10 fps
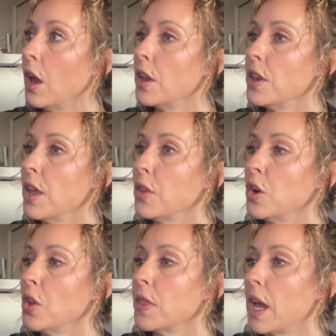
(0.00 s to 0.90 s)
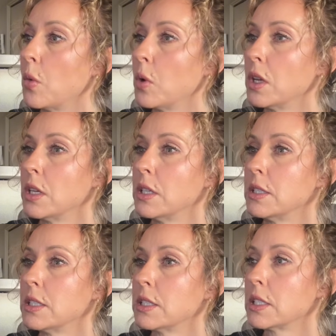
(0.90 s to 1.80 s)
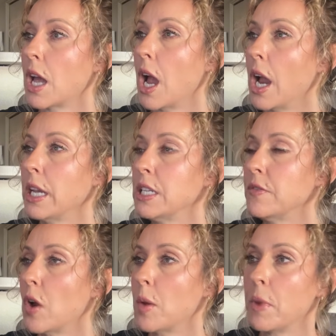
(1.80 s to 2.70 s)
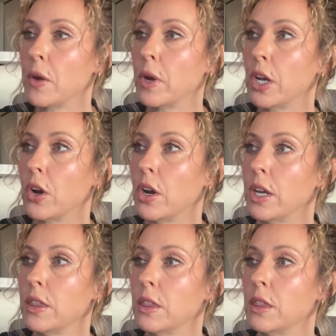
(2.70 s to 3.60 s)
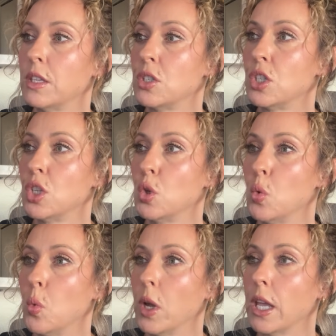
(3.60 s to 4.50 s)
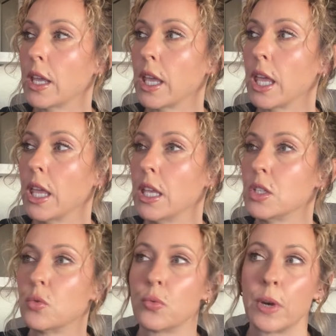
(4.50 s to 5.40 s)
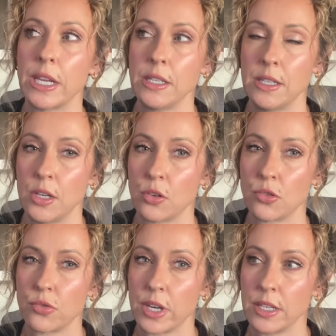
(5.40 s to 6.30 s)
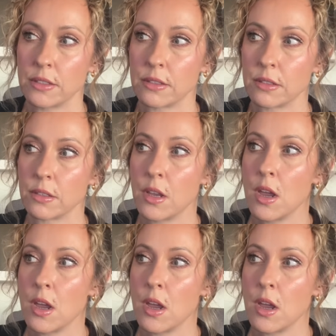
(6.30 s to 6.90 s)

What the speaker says: Another that was kind of on my radar in the 2-wick is Reindeer Treats.